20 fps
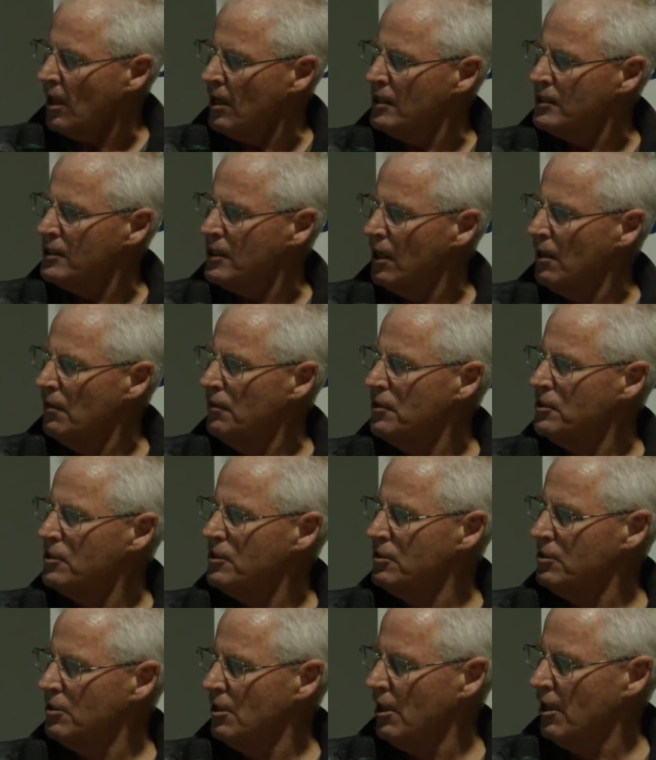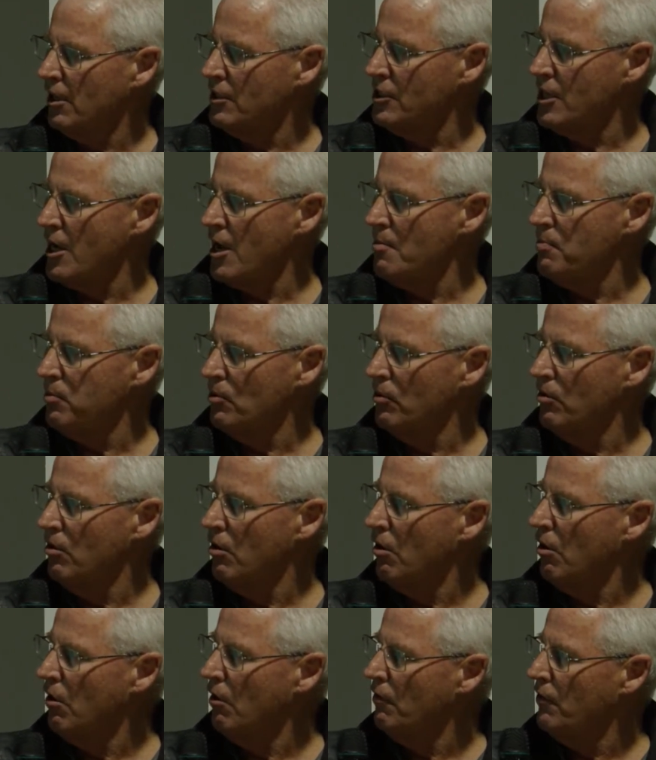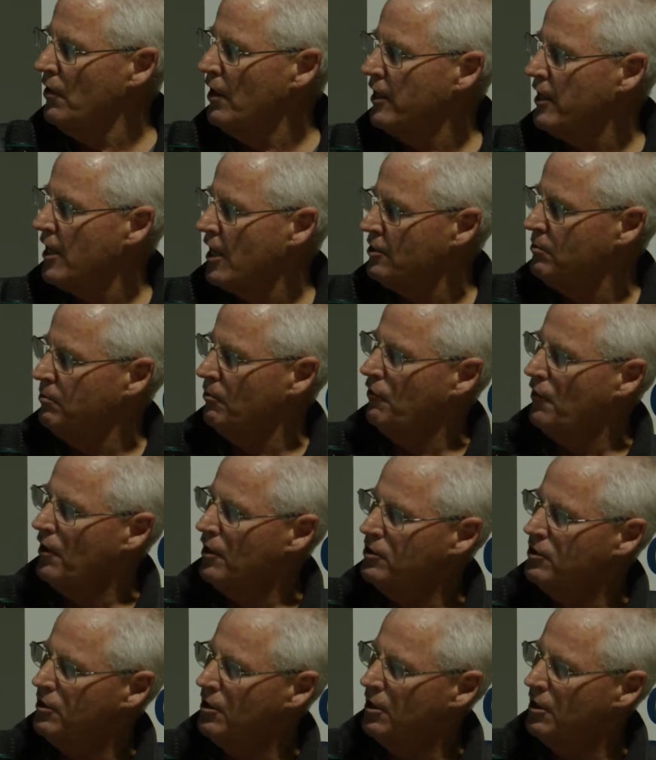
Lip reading: So this is an example of a catchment function